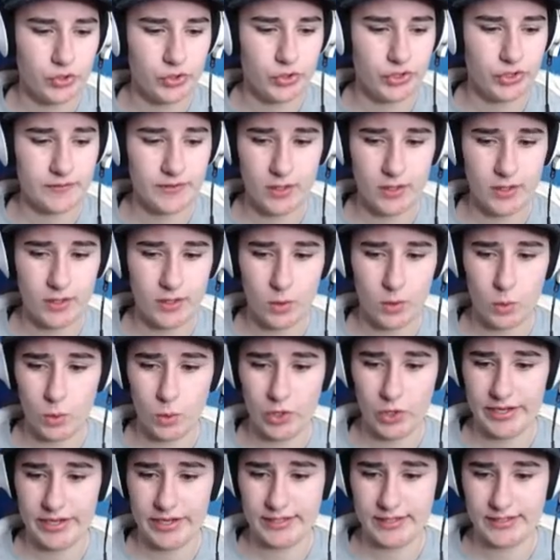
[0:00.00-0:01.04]
working a
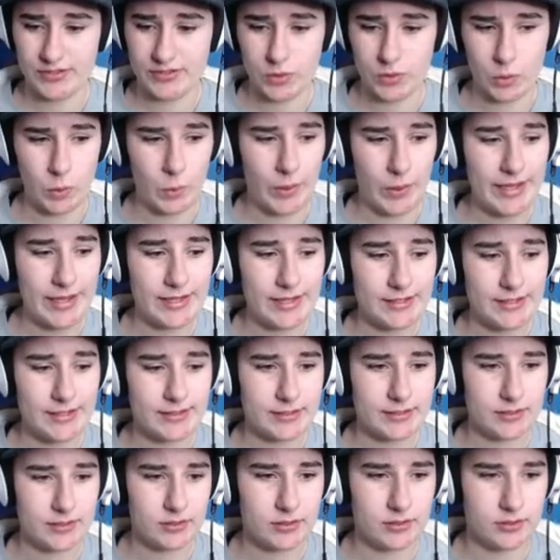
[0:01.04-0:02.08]
sweat.
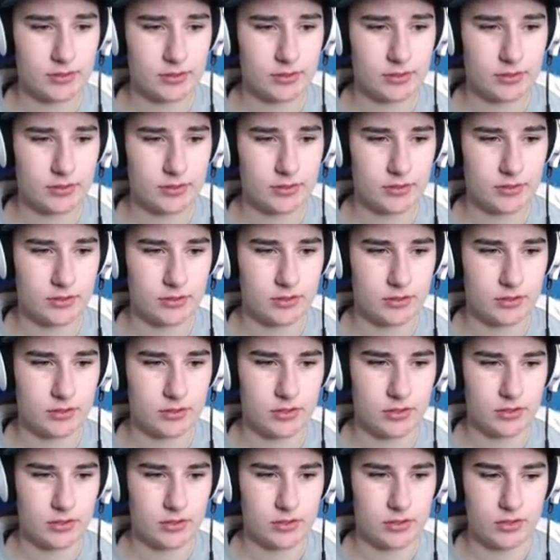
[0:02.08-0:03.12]

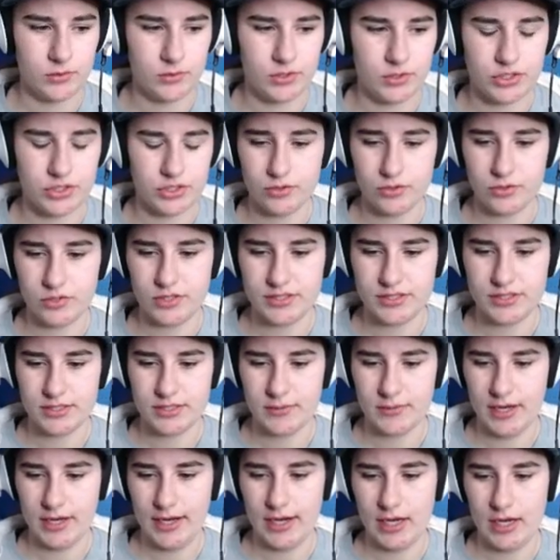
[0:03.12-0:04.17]
Which is awesome and I
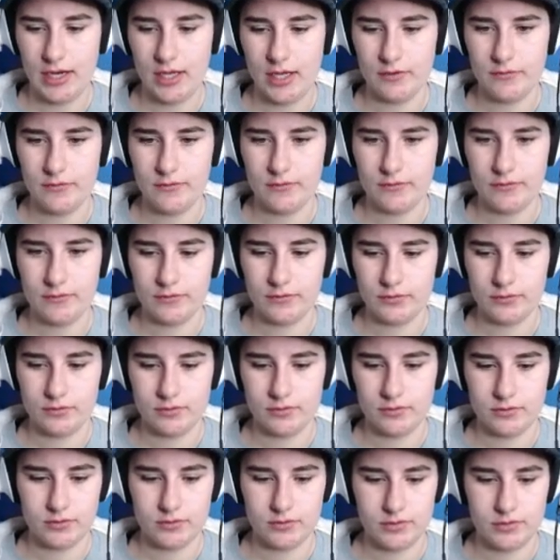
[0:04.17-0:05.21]
love.
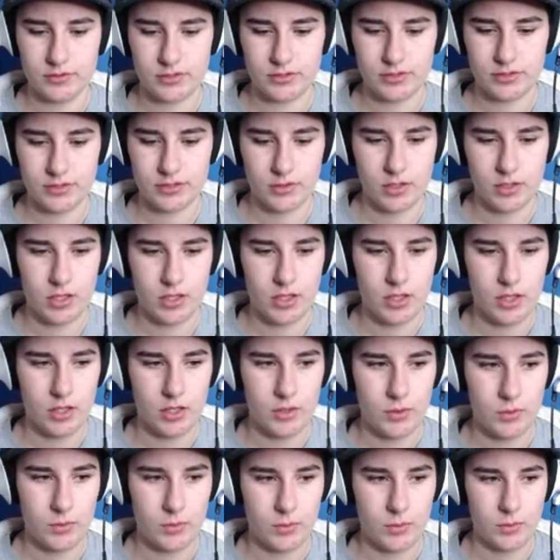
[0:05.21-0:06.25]
So, want
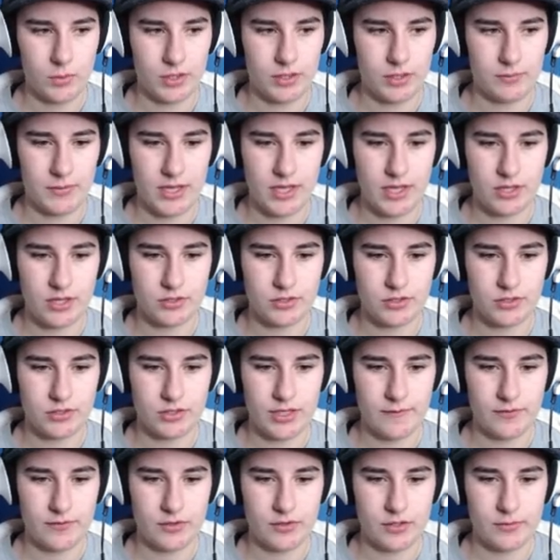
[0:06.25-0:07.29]
to make you do that for a
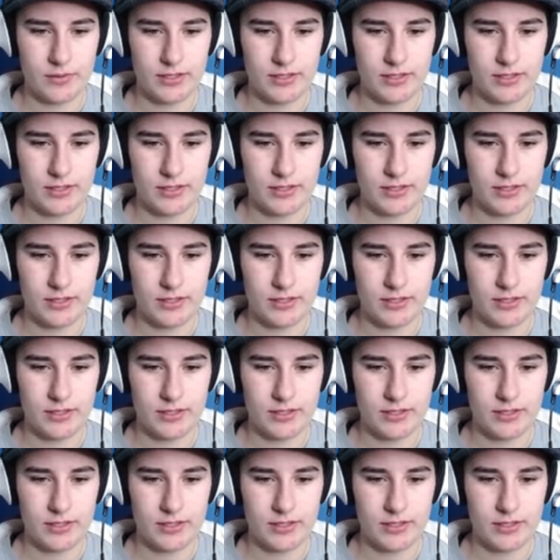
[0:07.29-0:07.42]
bit.